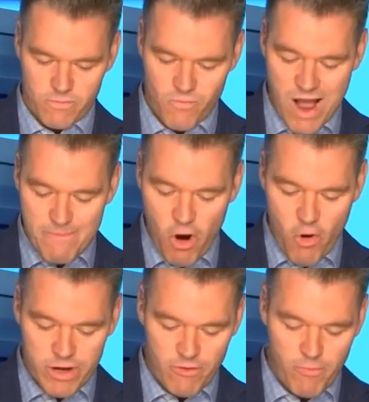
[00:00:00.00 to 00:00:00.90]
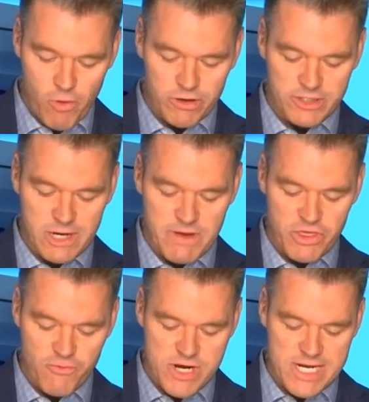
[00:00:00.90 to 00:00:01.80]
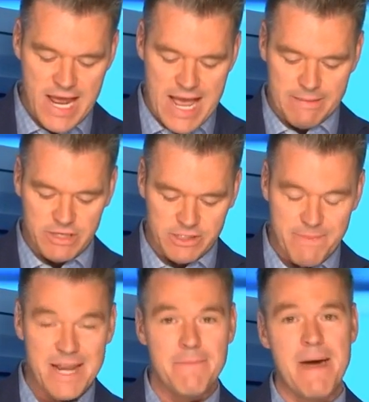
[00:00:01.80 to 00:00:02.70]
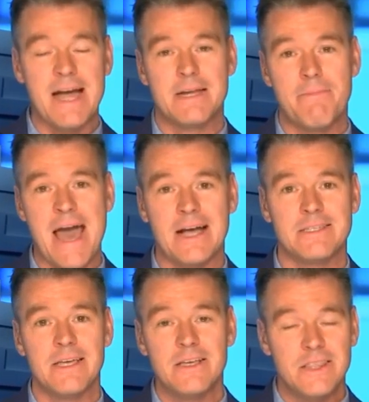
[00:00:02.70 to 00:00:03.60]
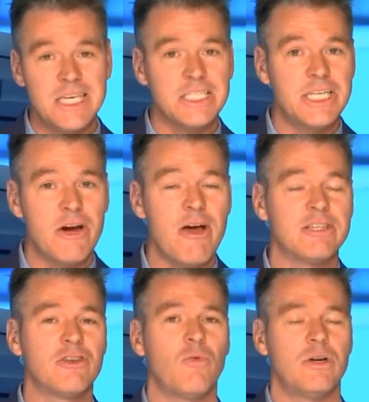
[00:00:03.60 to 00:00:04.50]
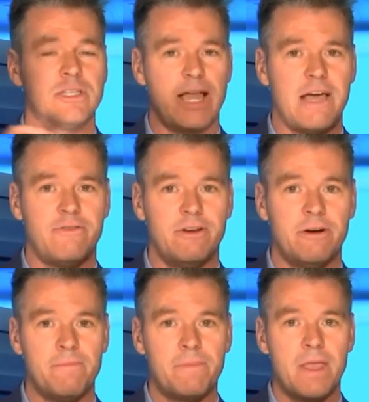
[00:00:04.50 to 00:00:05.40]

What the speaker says: Rob Mahoney reported there's going to be 3 times as many back-to-backs this year as there was last year.